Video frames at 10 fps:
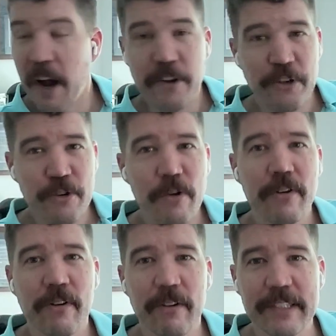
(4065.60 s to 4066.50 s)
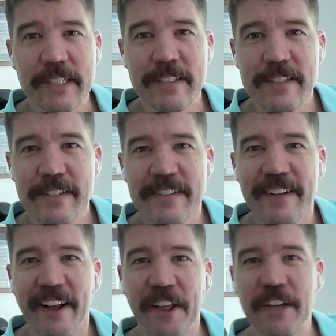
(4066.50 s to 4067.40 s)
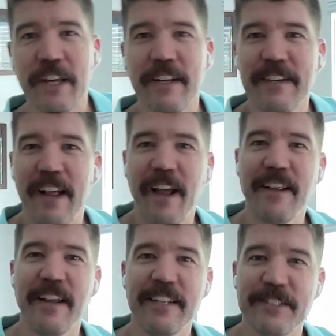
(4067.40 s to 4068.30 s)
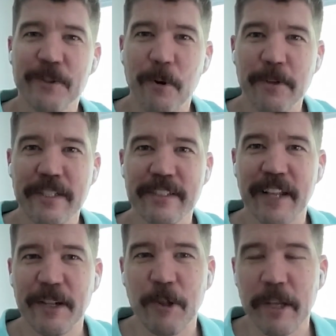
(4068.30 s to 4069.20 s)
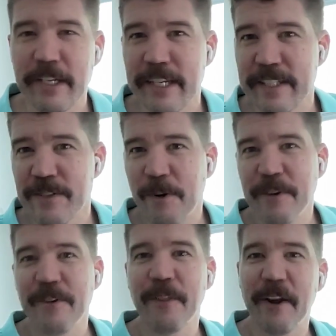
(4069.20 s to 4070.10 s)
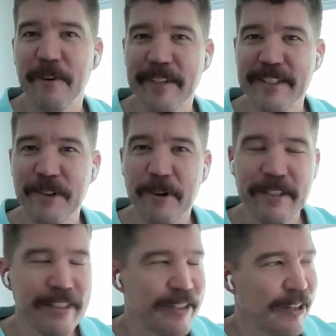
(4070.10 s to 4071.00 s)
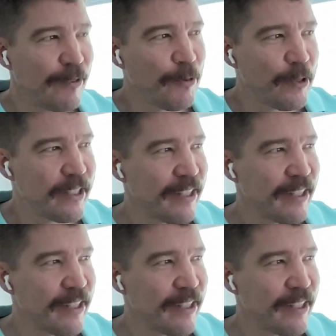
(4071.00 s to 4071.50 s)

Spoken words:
Do you know your audience? Like, is your audience like looking to get started? Or they already started? Or what's